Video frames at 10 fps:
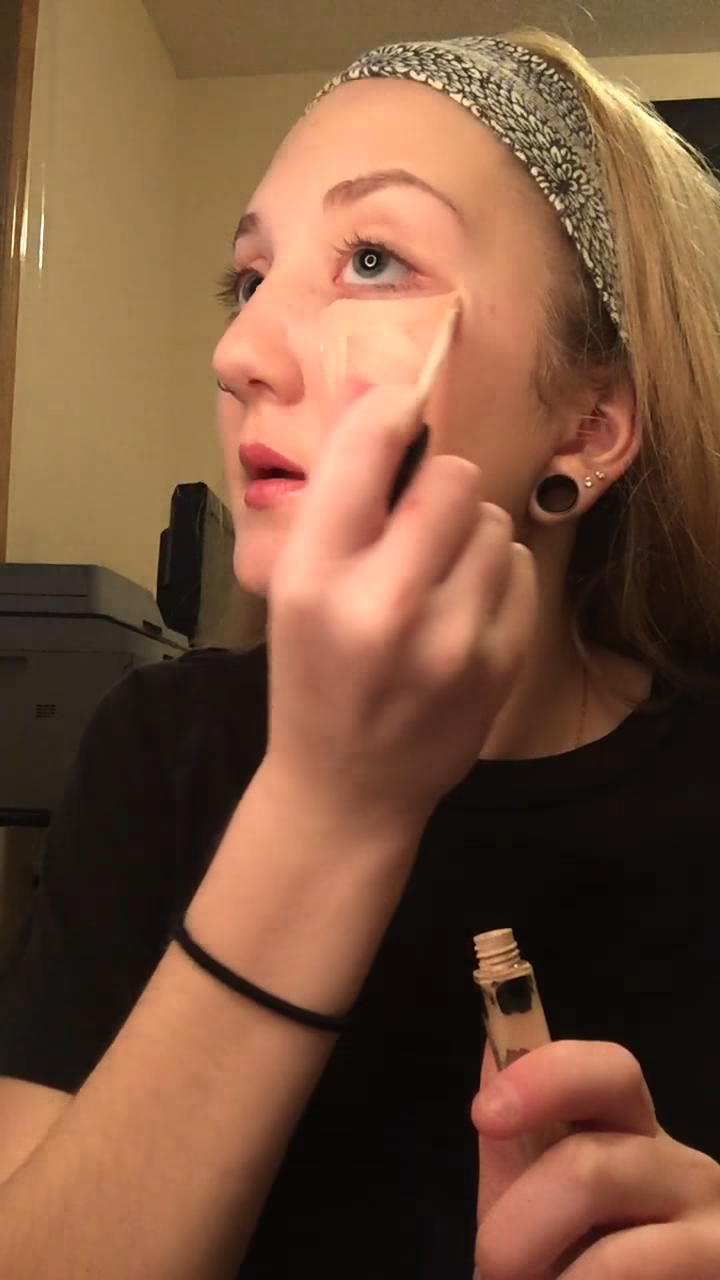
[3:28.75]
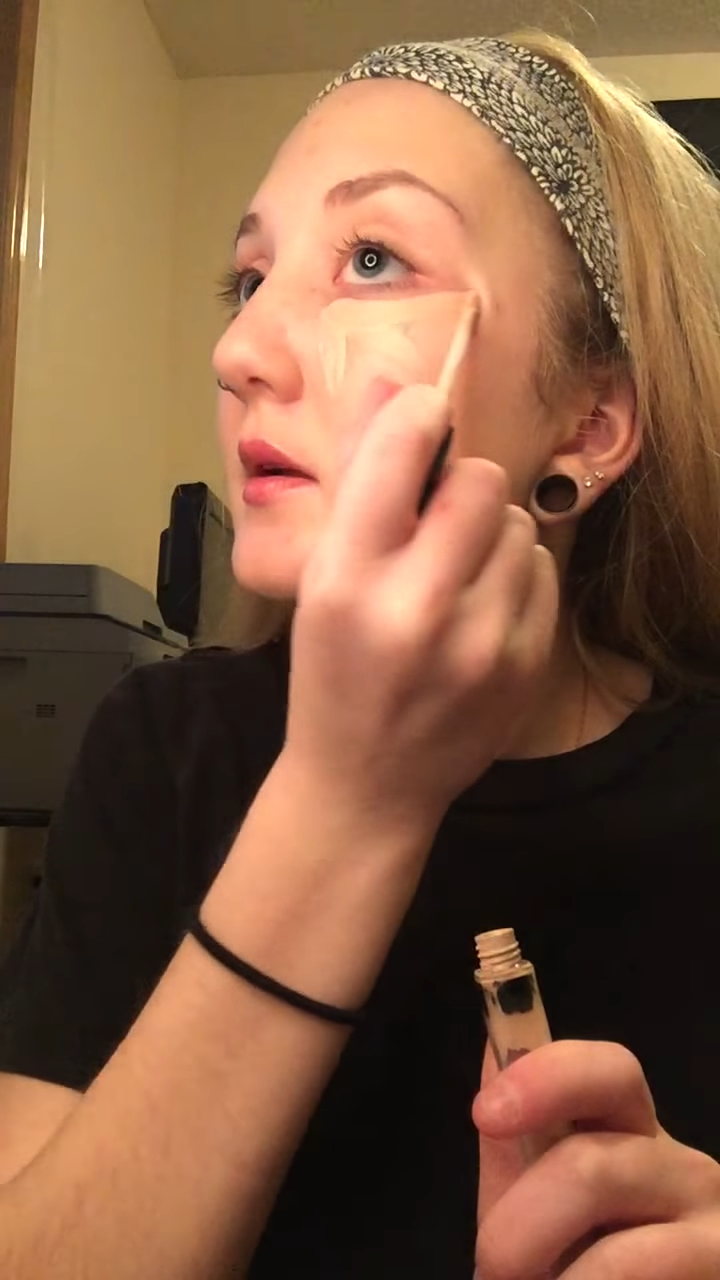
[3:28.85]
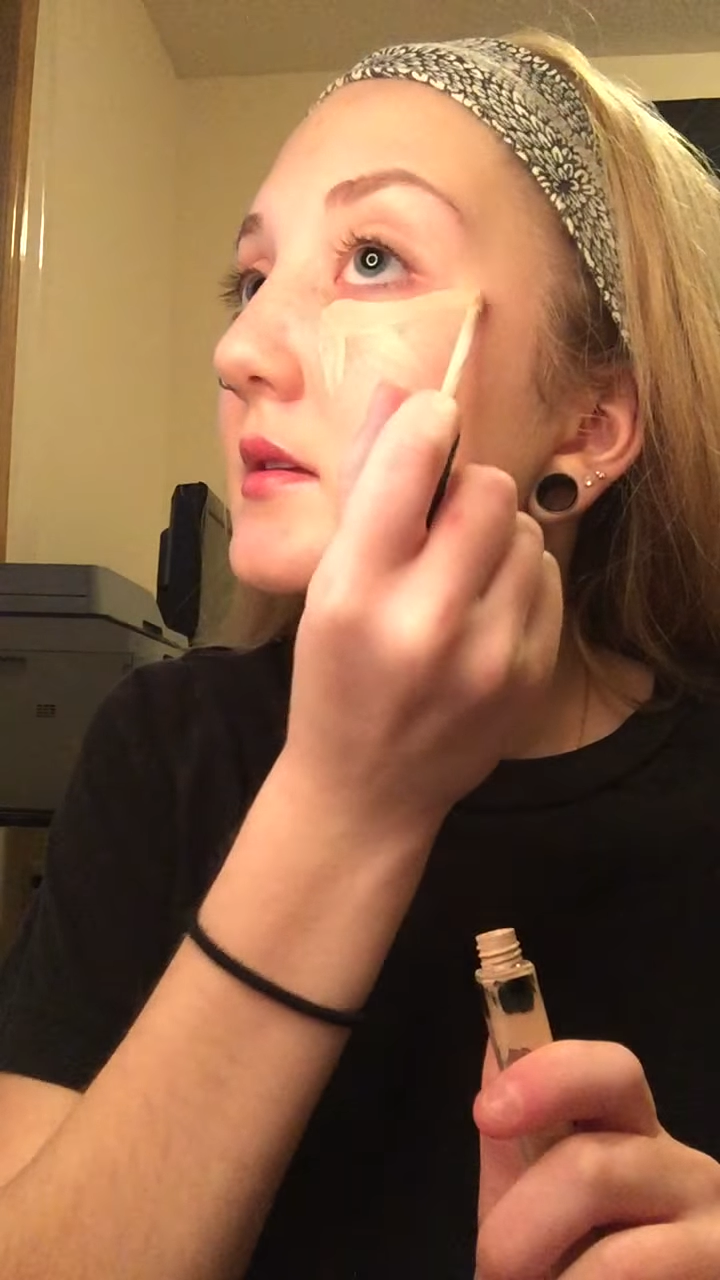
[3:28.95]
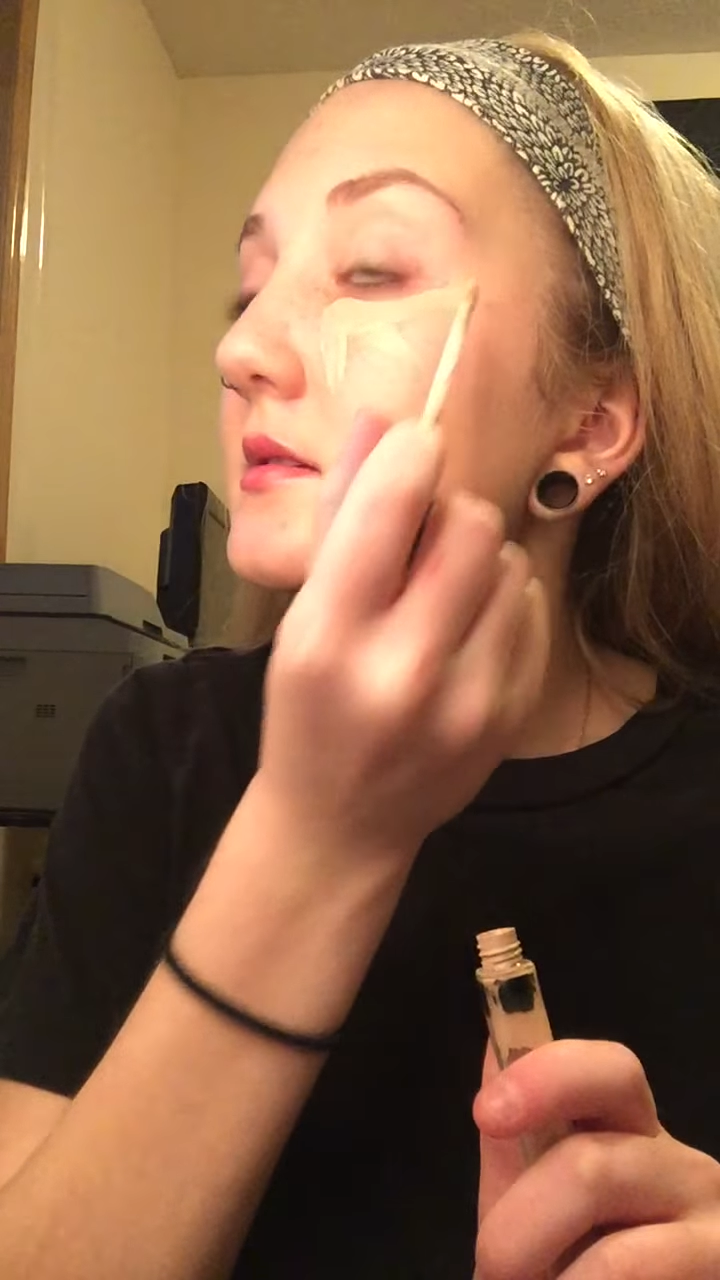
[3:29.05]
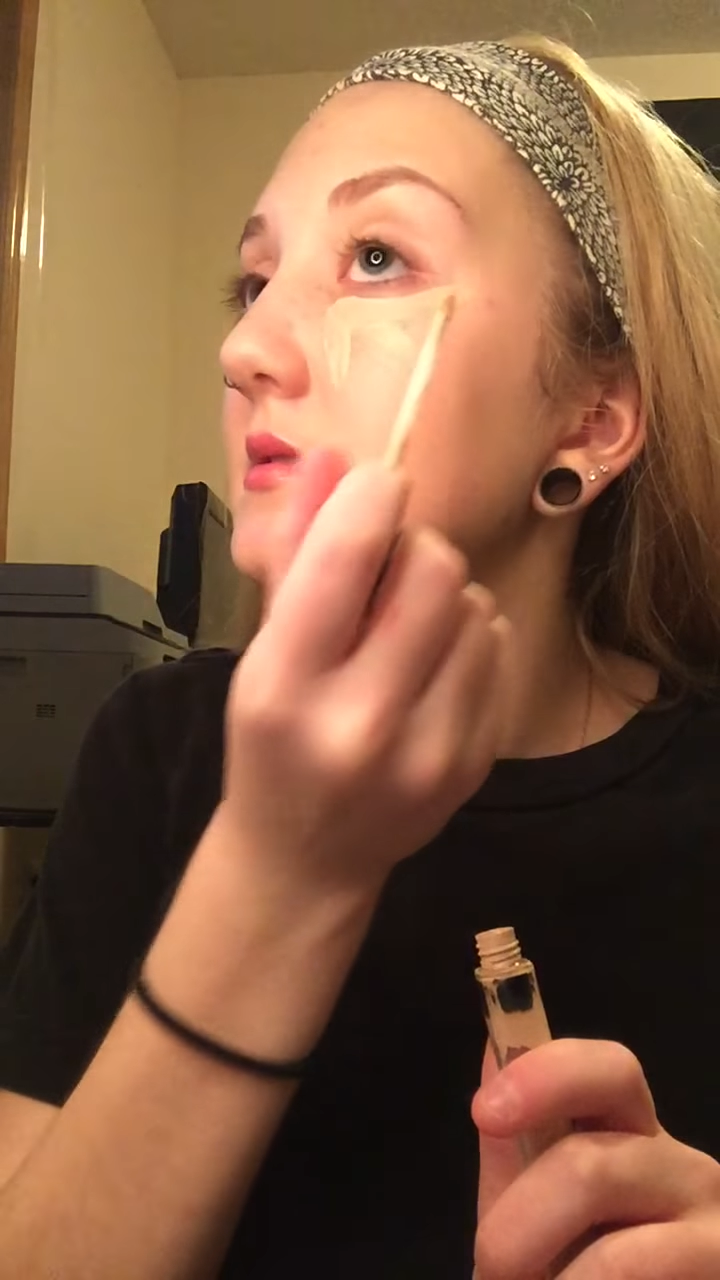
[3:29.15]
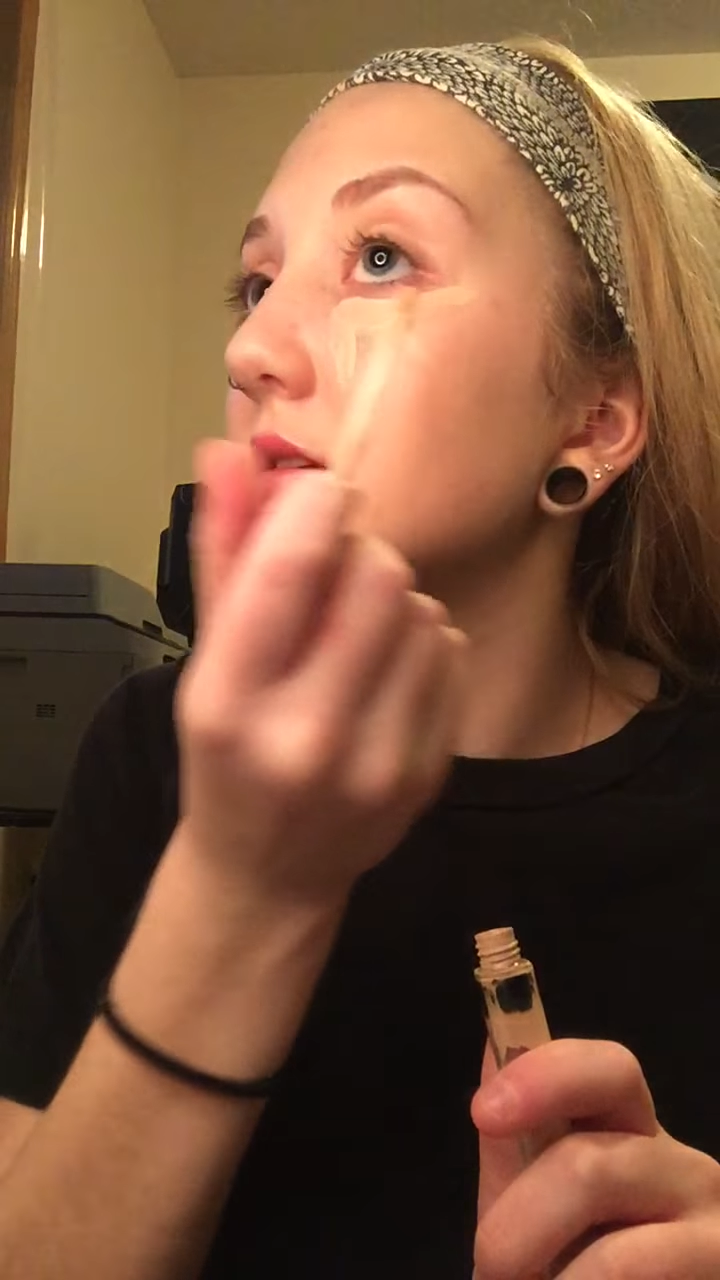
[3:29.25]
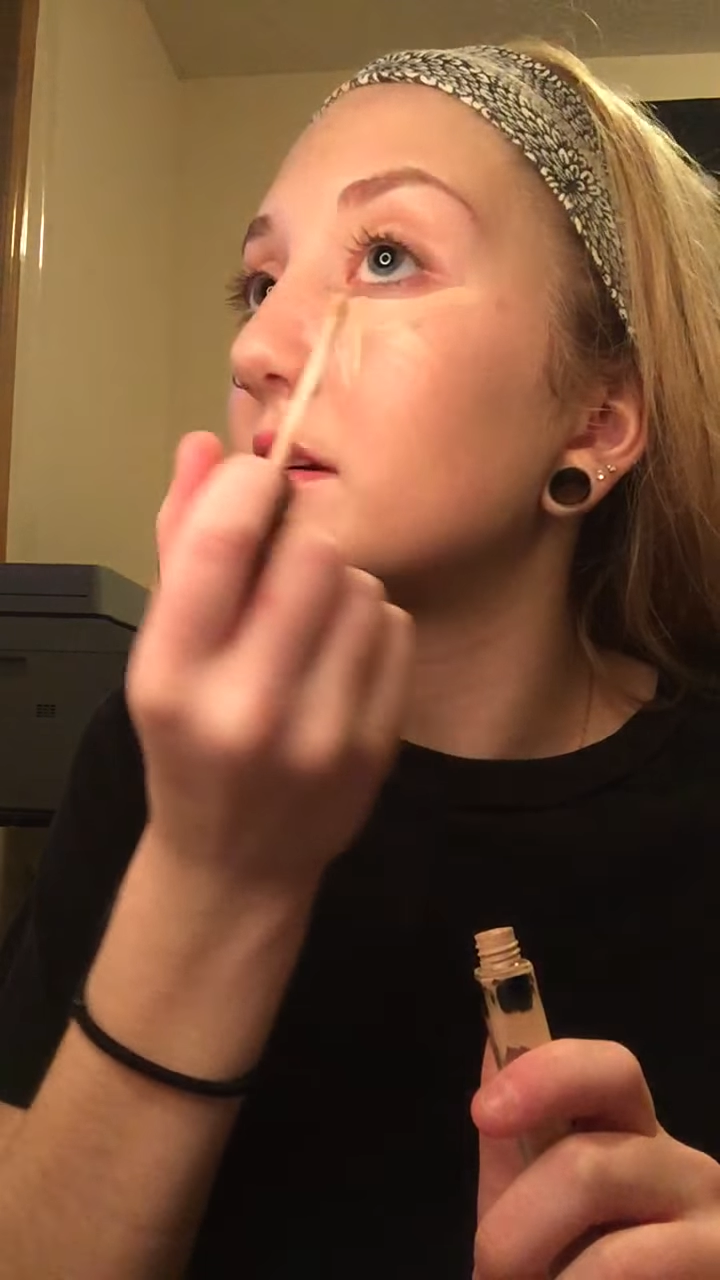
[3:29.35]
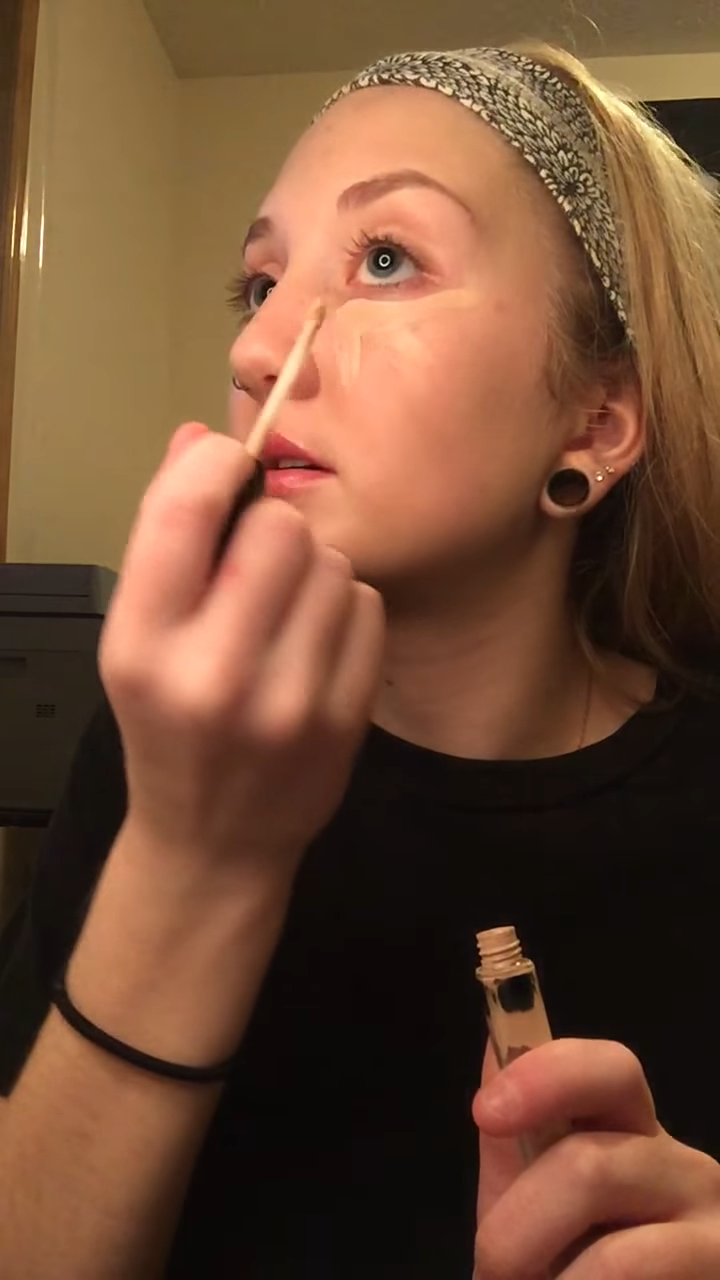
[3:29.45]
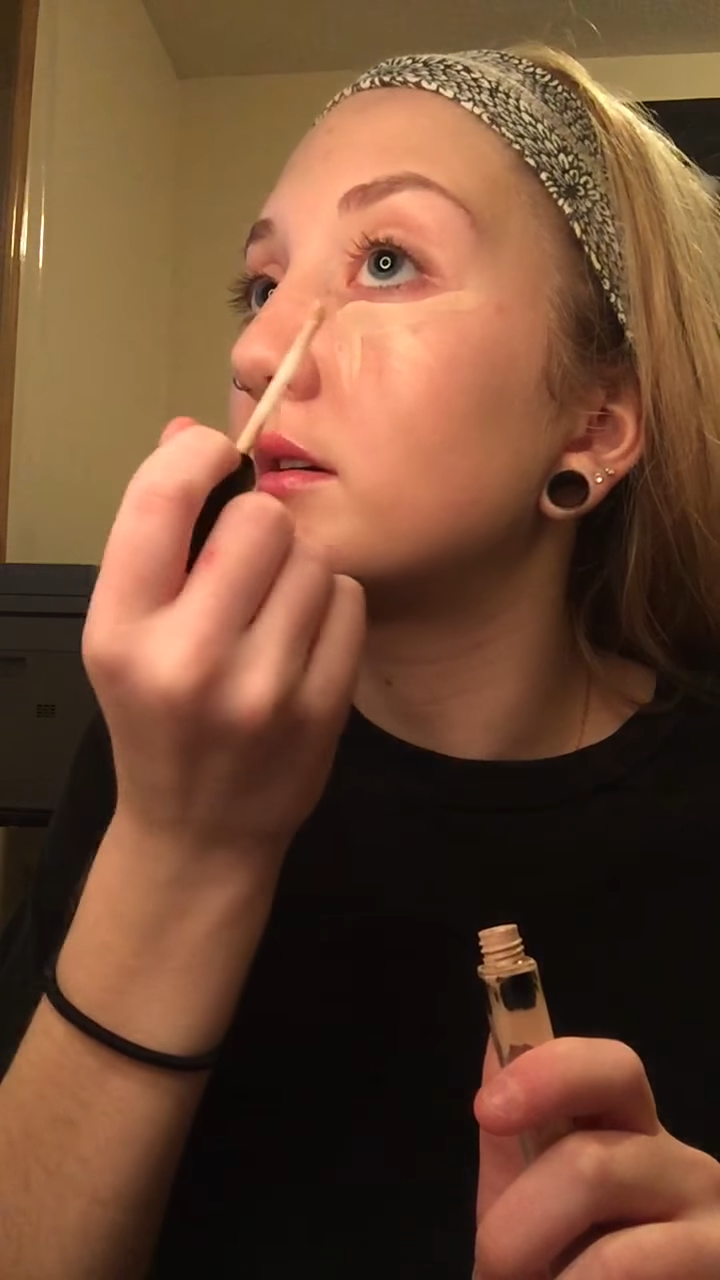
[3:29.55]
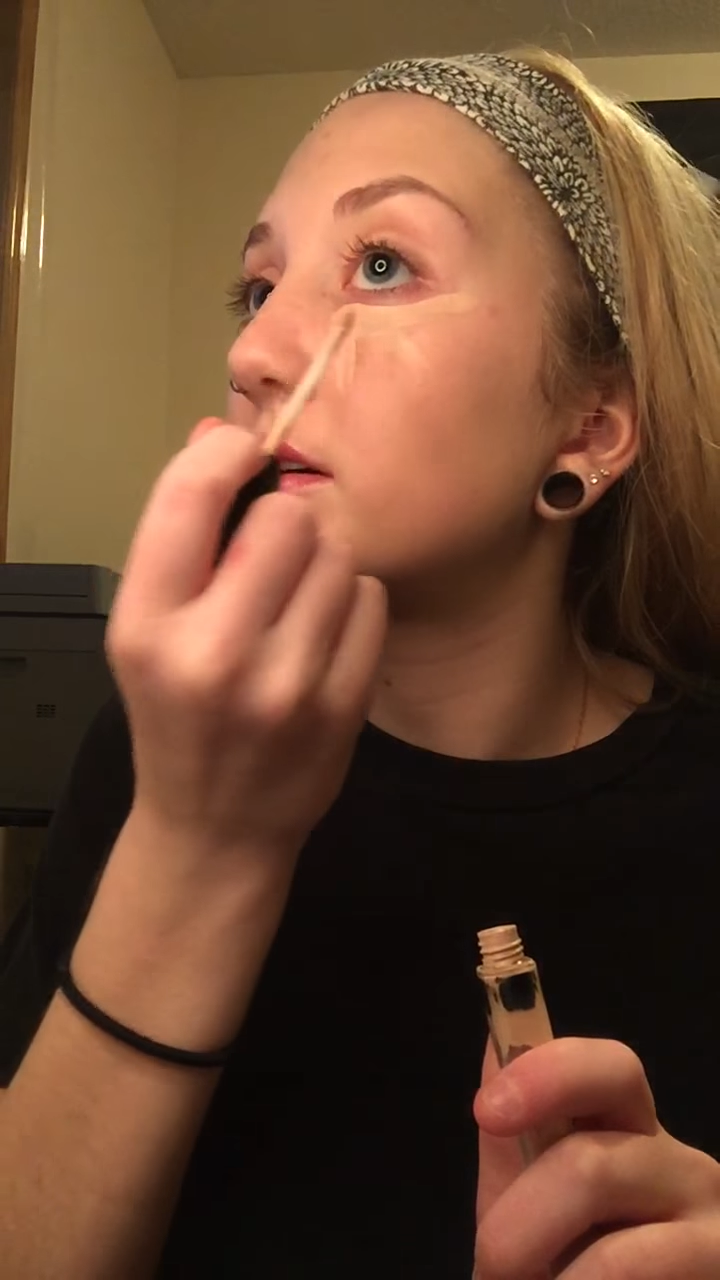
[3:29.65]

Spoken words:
and conceal